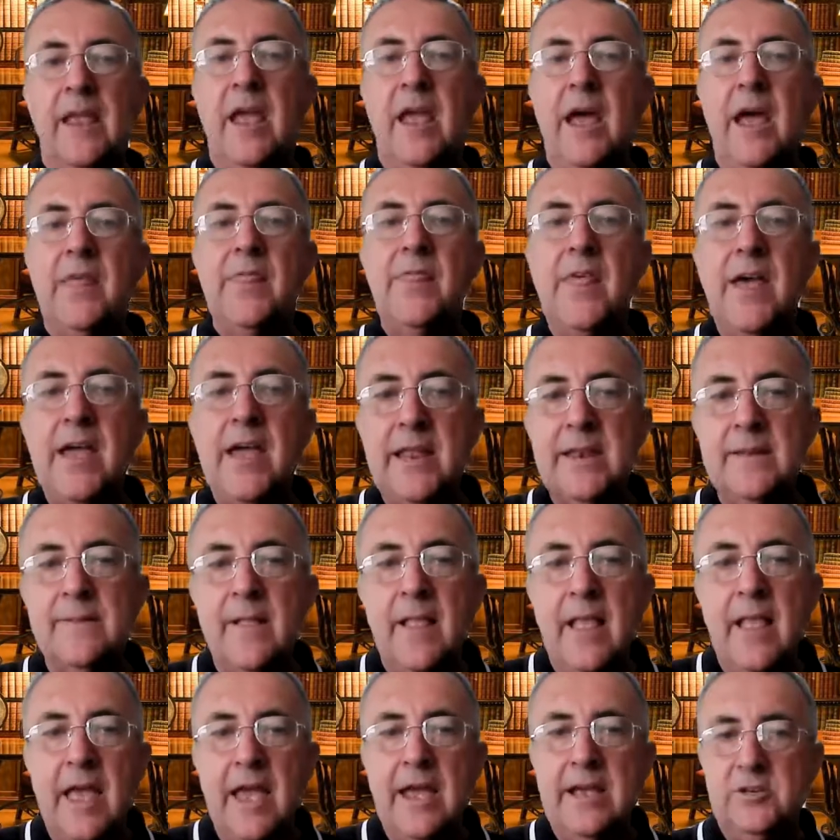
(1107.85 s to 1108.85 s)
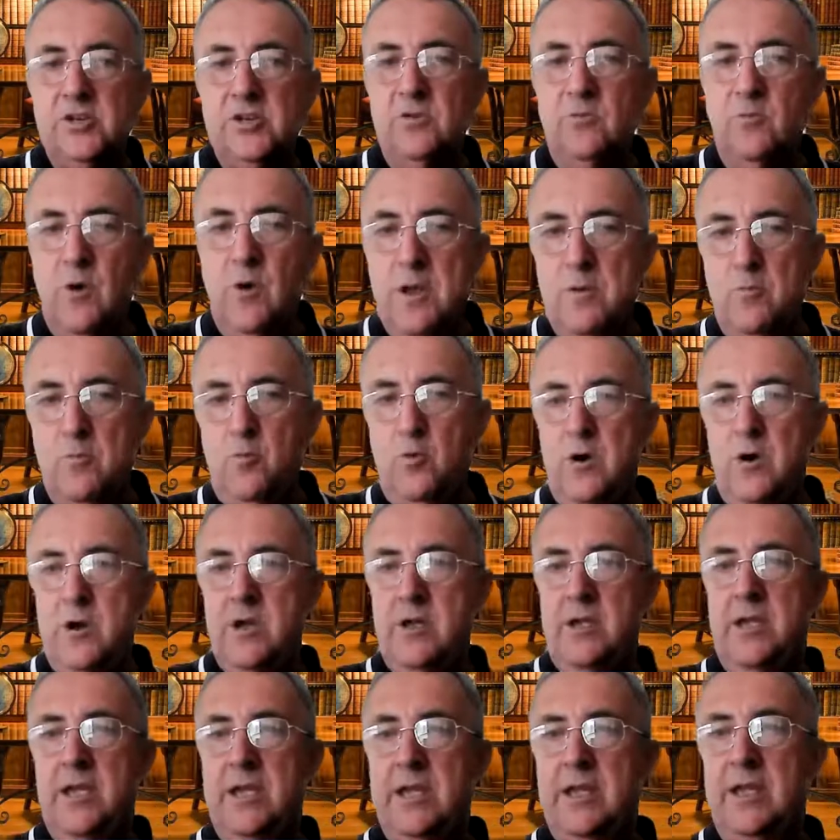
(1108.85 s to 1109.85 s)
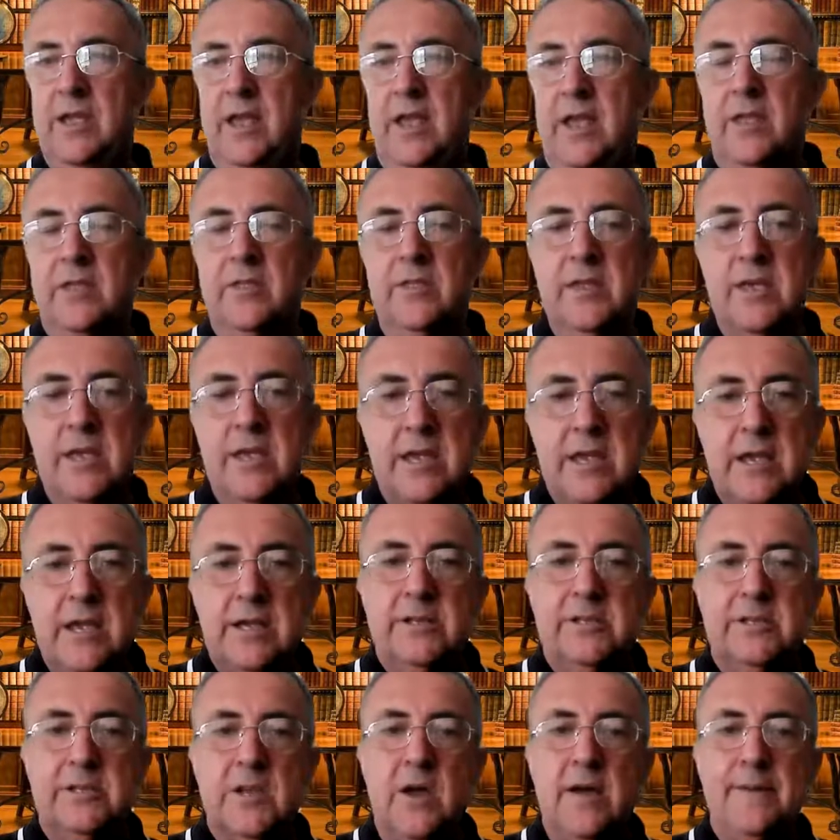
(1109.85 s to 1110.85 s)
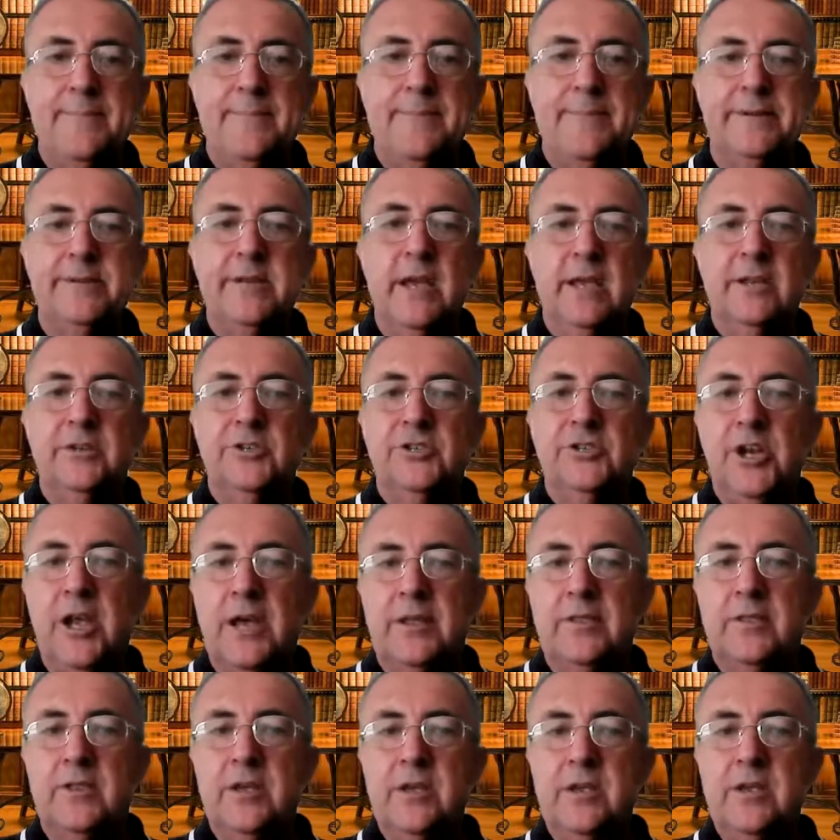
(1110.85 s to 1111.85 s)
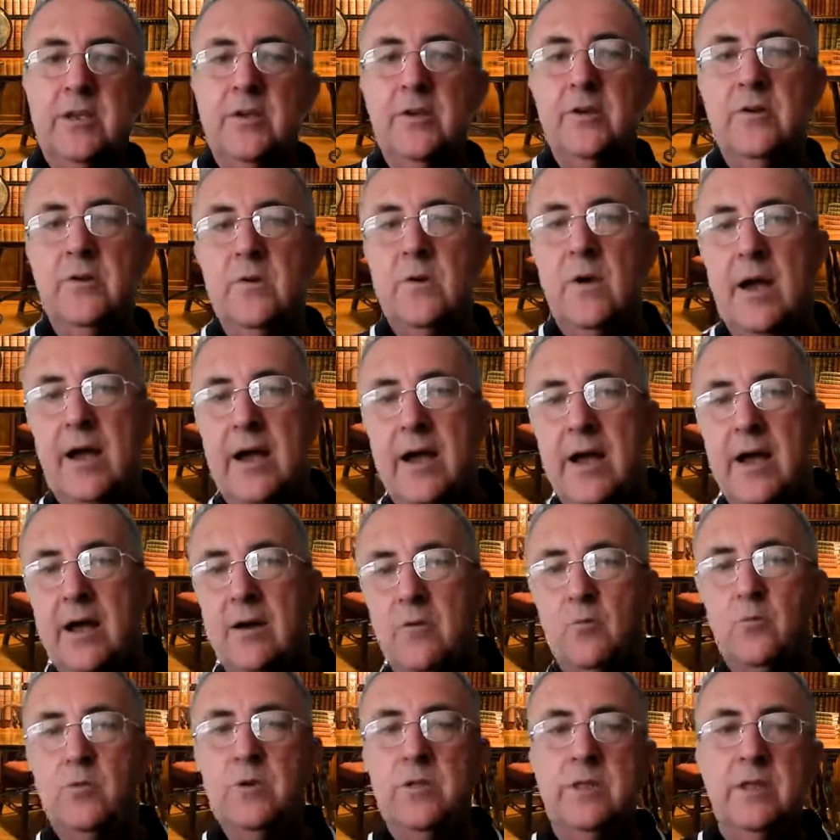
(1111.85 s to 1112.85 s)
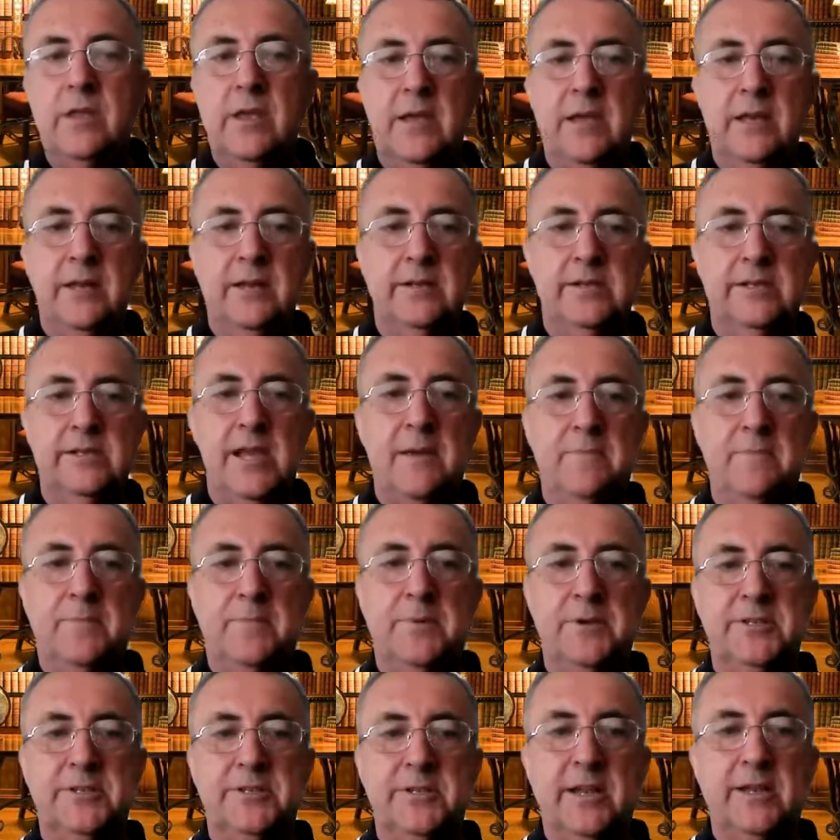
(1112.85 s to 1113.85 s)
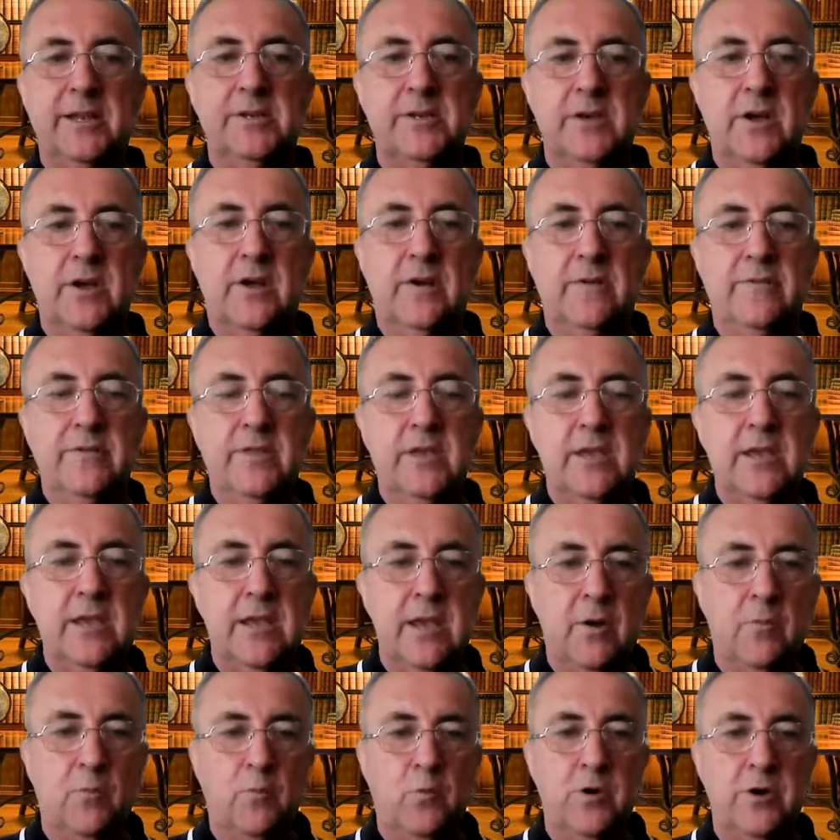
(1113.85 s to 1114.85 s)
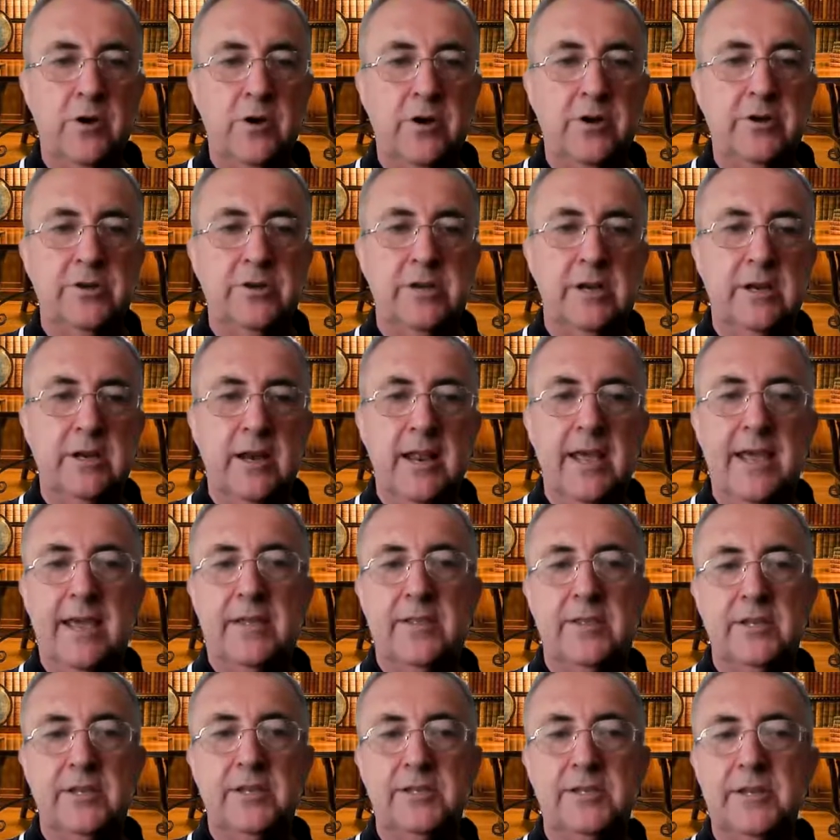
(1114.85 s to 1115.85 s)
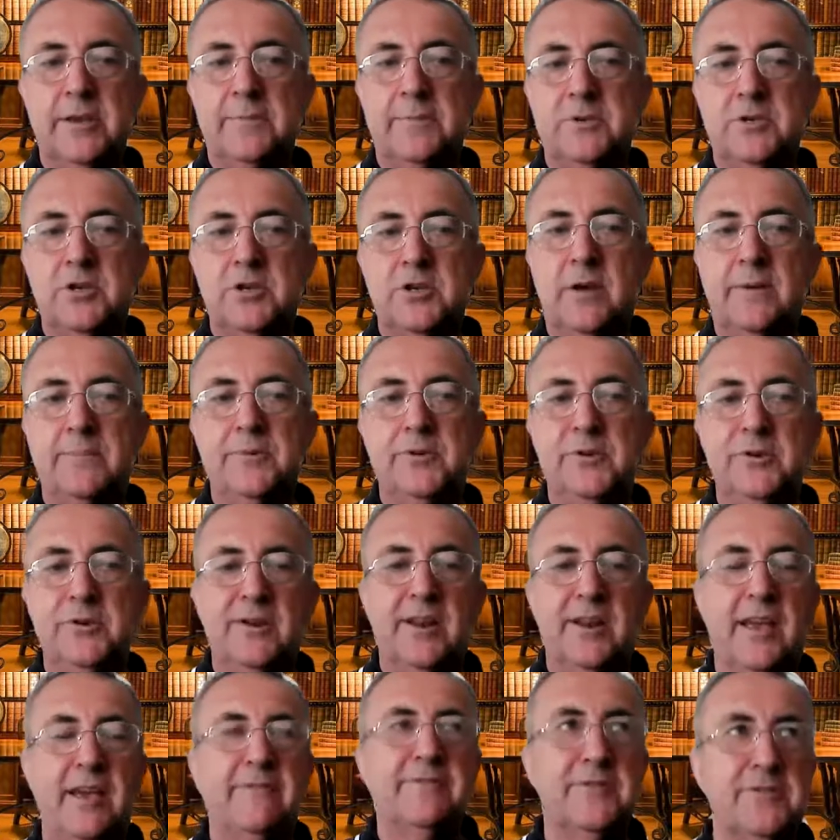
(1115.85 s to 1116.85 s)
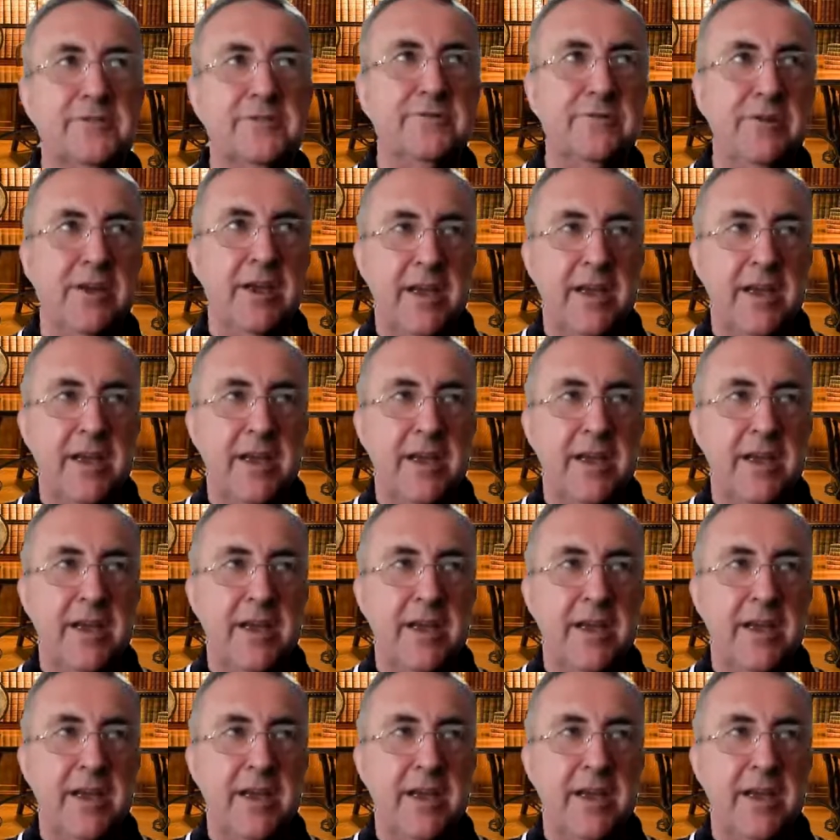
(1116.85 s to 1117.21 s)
And then as you're reworking the assignment, check that you are within 10% of the word length. And sometimes you'll have to